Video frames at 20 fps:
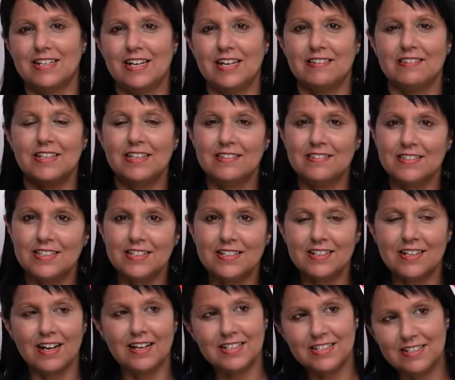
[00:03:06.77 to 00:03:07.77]
And they
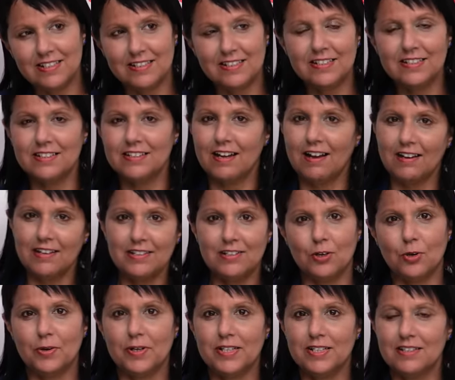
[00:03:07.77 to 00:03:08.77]
think, I did it, I
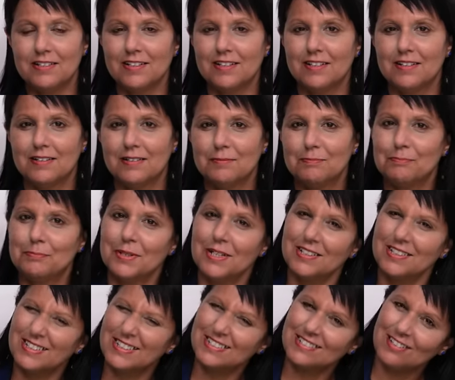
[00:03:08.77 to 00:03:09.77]
know it,
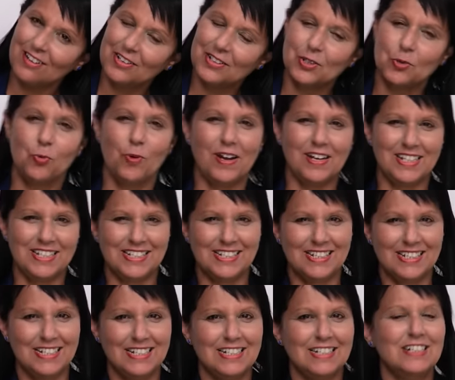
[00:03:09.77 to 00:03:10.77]
but not quite.
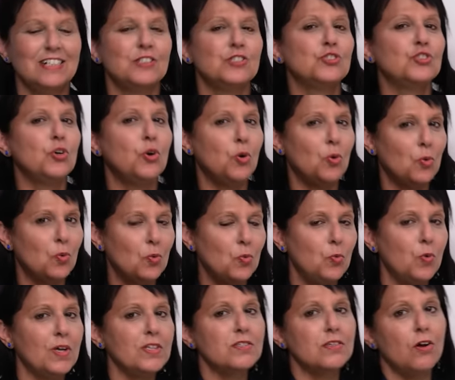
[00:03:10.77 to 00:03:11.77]
So
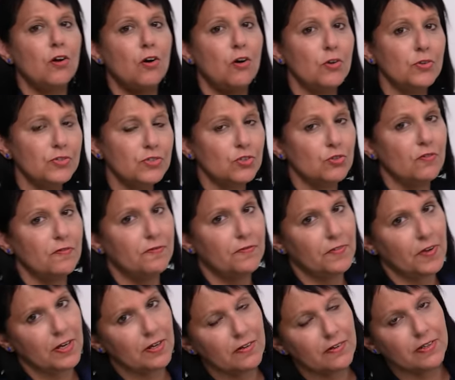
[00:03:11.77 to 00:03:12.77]
what's also
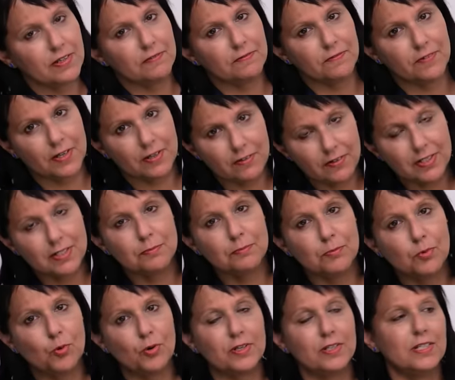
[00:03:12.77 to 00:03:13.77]
very, very
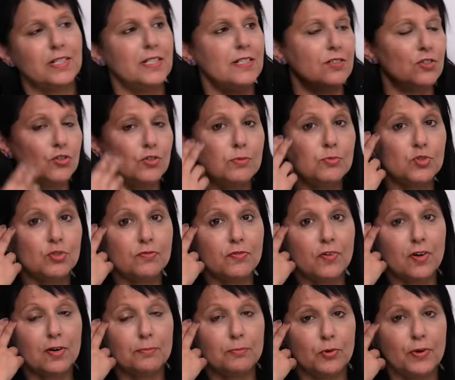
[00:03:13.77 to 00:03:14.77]
important in terms of
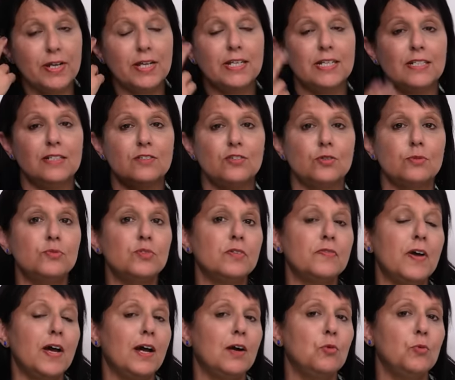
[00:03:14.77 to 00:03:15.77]
our brain, in terms
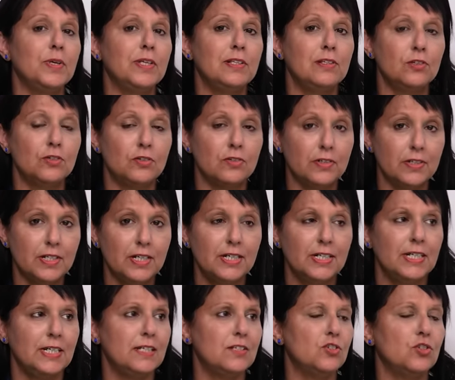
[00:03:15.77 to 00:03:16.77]
of how we learn,
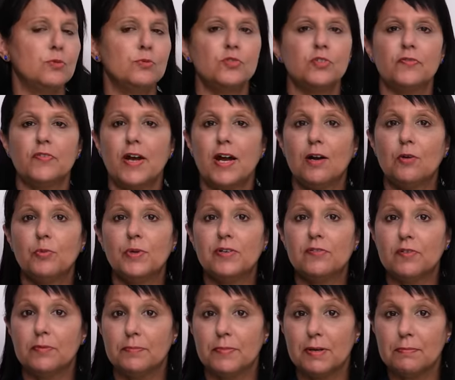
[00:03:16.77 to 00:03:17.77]
in terms of how we
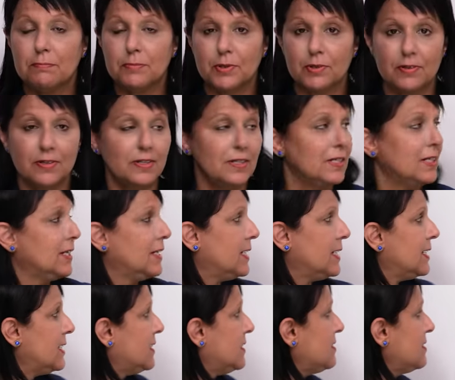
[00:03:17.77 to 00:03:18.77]
remember,
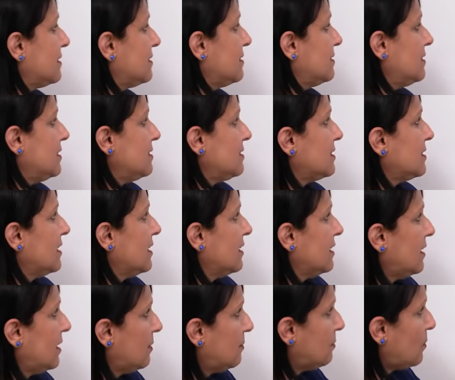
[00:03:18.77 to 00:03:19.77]
is this
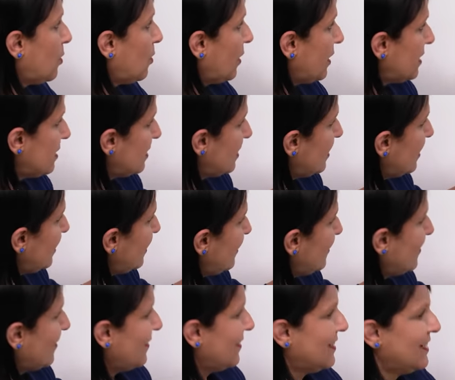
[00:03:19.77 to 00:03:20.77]
point
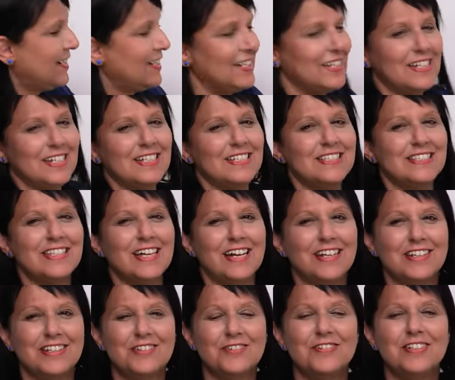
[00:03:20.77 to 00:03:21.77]
here, is
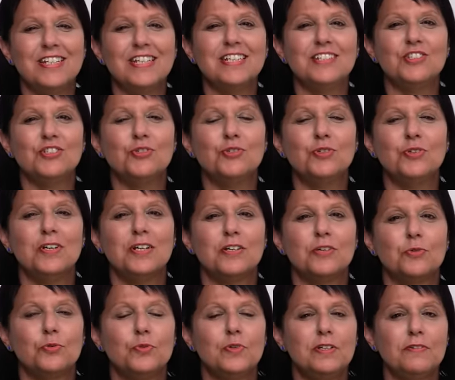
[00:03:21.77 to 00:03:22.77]
that you need to
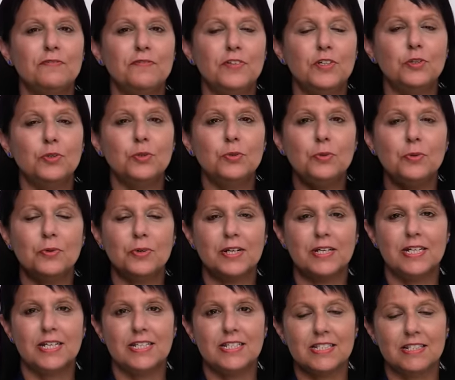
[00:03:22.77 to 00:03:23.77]
review
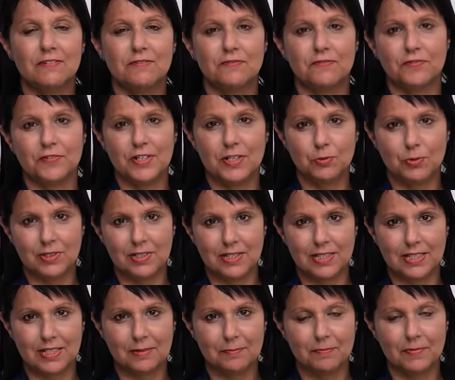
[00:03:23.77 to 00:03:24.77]
it
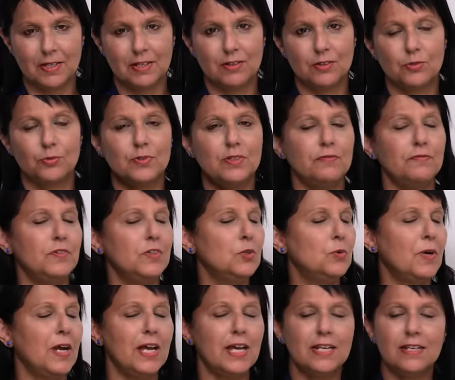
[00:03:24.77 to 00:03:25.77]
frequently.
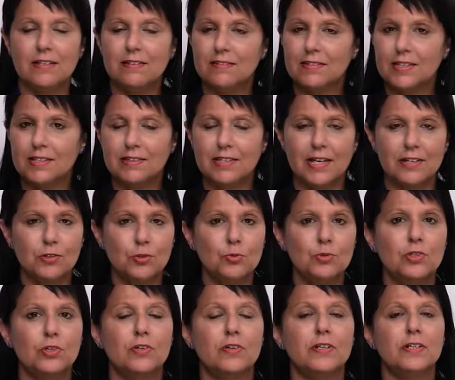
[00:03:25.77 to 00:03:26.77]
Review anything that you
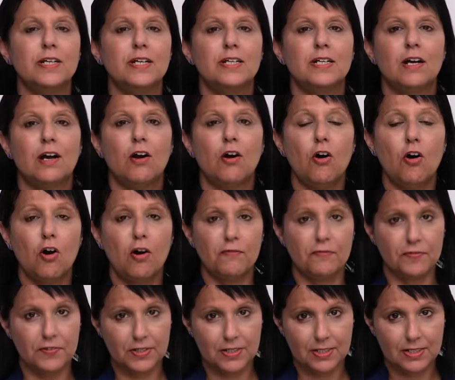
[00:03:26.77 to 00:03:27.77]
learn
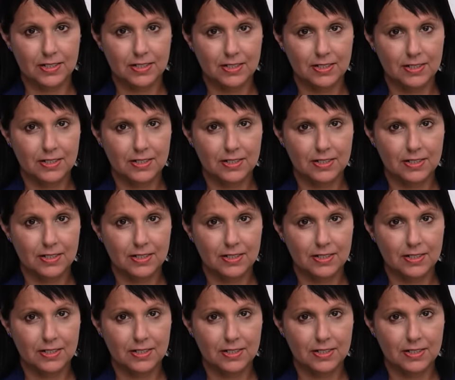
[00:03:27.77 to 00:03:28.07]
often.